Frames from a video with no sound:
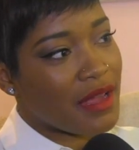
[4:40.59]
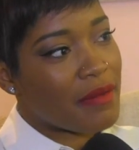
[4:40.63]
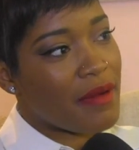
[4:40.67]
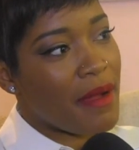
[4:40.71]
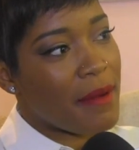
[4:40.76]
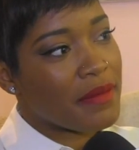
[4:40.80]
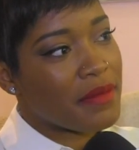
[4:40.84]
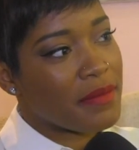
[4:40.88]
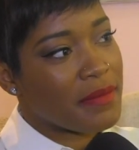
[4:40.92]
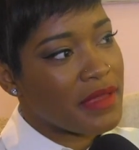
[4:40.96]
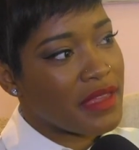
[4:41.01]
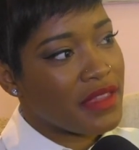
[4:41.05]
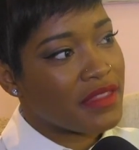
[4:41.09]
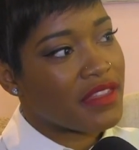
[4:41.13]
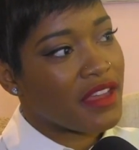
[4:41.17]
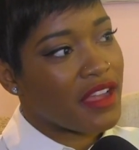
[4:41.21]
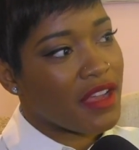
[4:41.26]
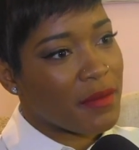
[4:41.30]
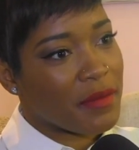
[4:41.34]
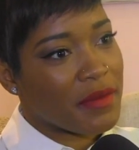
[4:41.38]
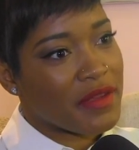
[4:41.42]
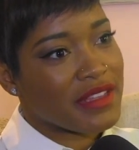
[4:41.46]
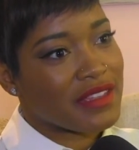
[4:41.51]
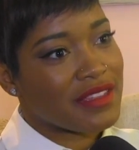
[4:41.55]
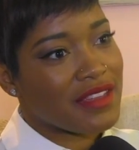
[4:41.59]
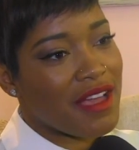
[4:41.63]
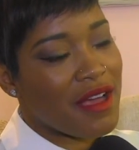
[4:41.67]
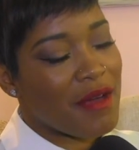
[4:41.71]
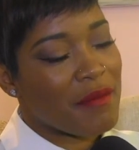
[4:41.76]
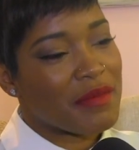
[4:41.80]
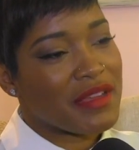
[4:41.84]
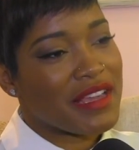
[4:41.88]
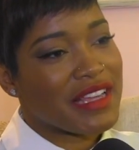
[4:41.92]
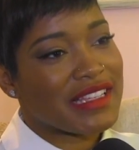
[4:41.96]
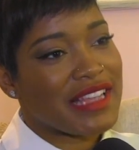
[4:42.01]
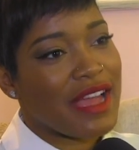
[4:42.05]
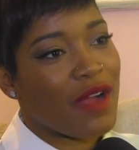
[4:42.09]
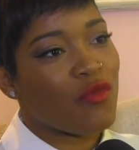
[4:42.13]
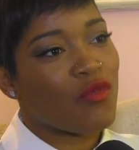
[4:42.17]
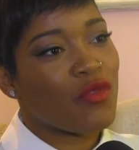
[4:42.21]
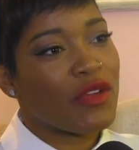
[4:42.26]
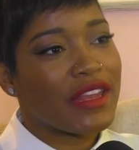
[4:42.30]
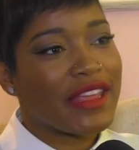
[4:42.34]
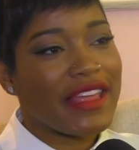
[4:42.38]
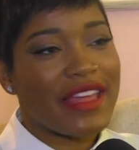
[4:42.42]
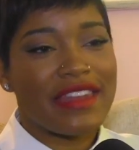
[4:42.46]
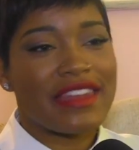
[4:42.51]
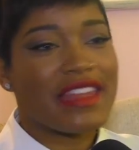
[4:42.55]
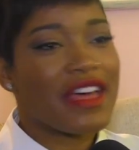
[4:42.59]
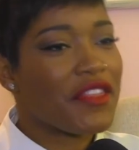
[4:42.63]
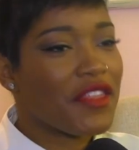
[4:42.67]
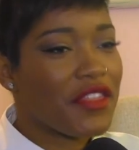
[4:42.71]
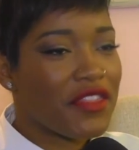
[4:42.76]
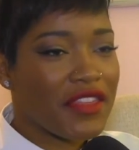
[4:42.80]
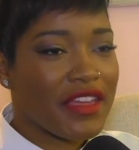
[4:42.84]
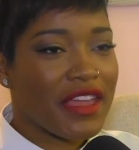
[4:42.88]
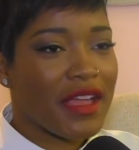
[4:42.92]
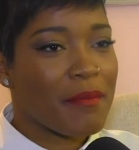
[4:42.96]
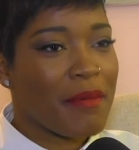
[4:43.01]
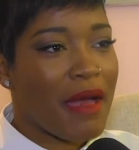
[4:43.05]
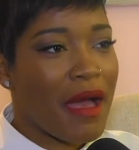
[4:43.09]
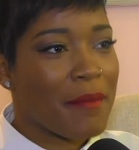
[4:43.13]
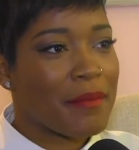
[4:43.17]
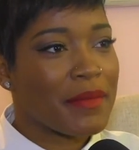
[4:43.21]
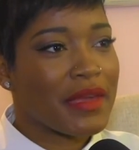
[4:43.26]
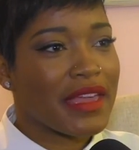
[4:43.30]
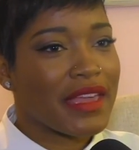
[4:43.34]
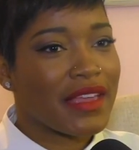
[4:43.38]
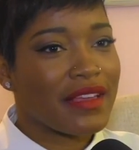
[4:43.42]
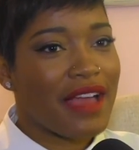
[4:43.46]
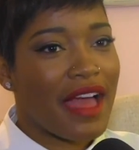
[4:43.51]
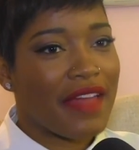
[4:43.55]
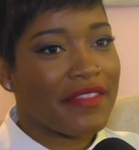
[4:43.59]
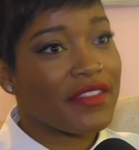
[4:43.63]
I'd probably be a therapist because another thing about me,